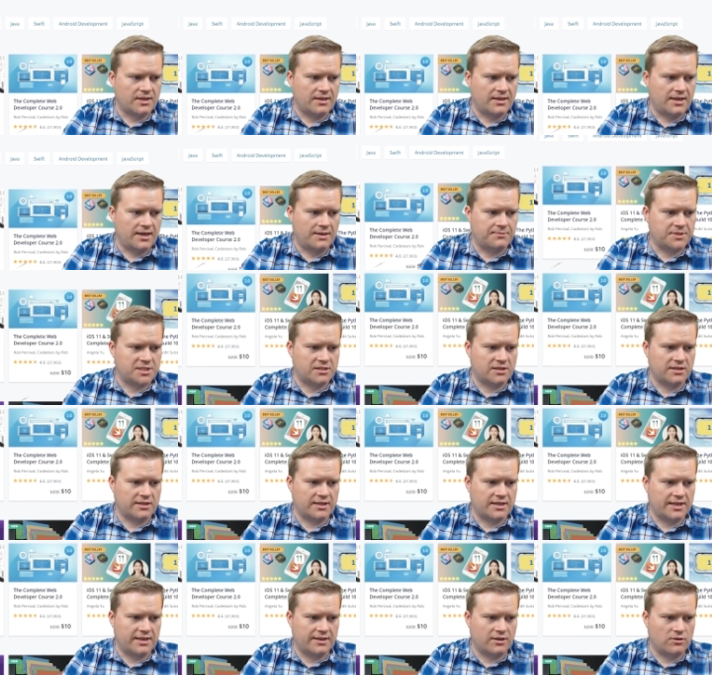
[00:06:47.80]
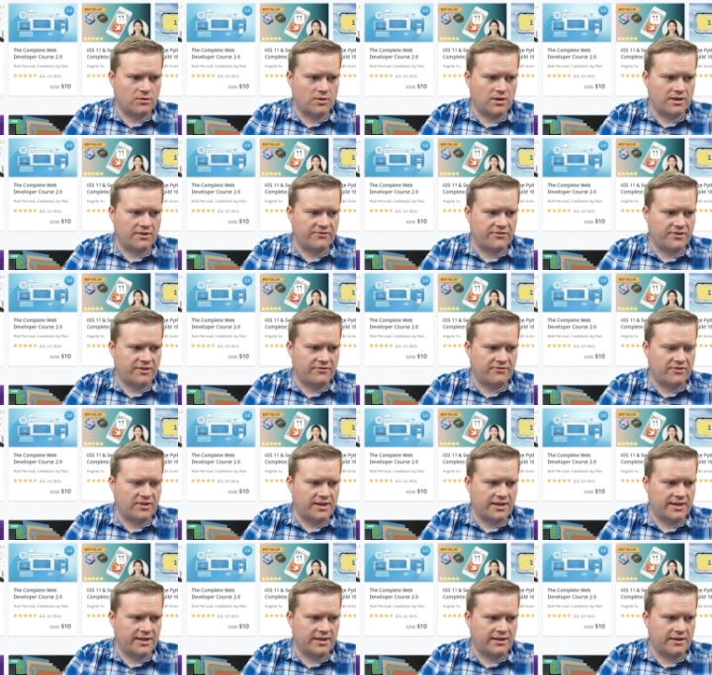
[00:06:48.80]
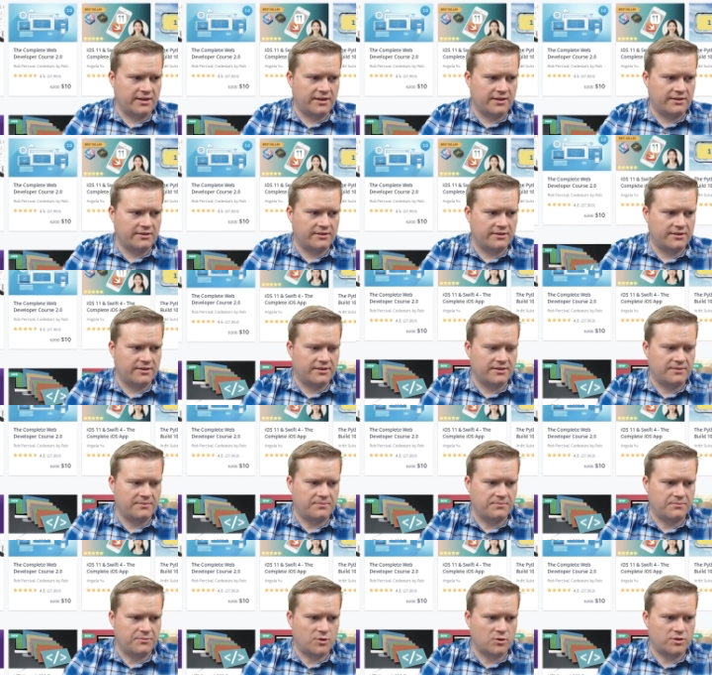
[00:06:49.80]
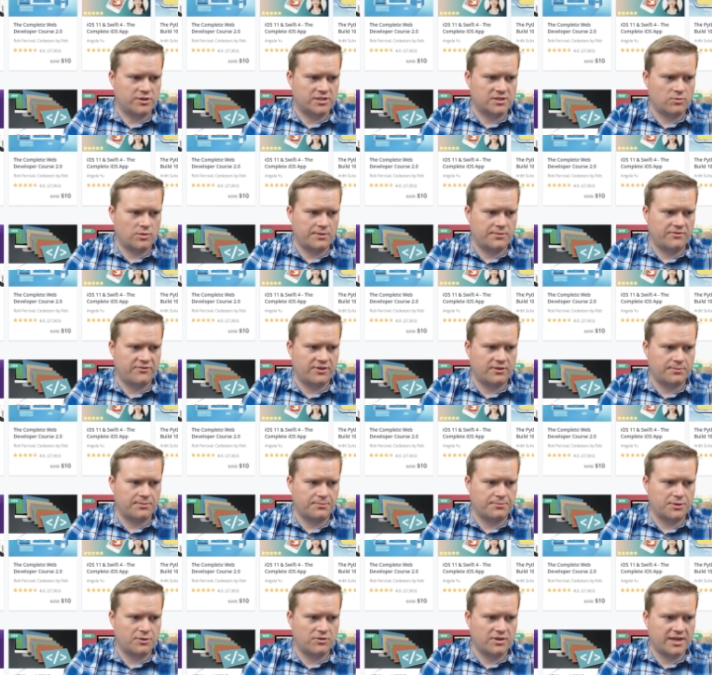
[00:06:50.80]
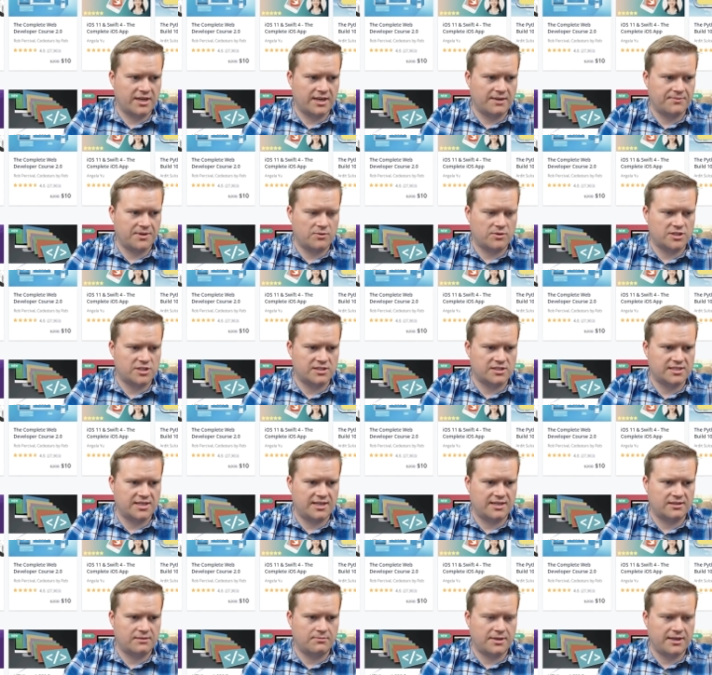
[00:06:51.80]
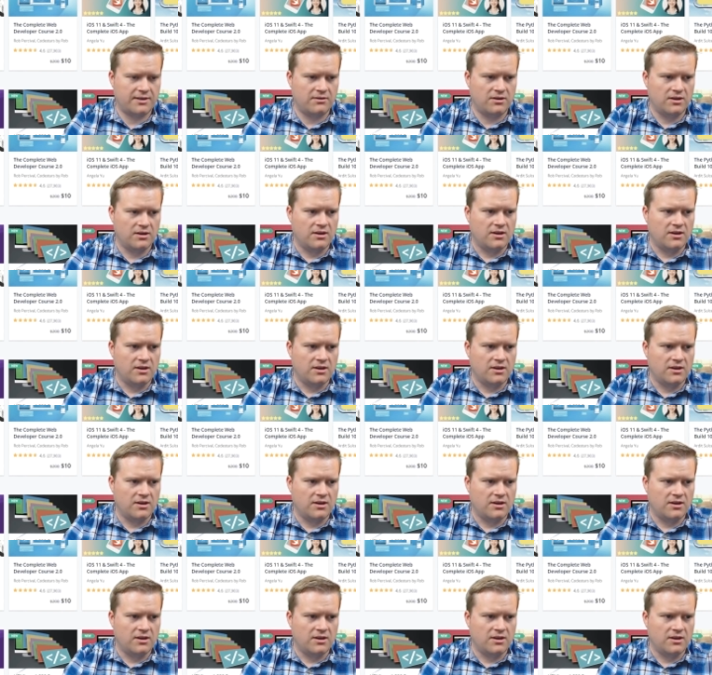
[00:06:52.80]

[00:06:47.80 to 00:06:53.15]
I'm just gonna kind of go off the fly here. Of course, the web developer bootcamp that we just talked about.